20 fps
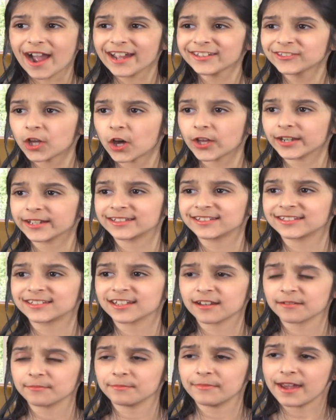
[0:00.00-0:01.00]
I thought it's
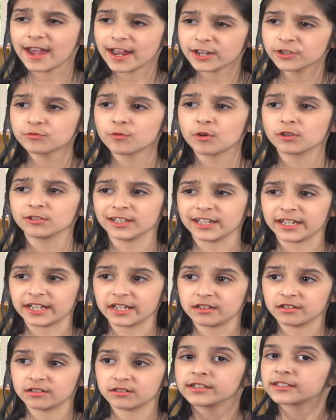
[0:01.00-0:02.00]
done manually.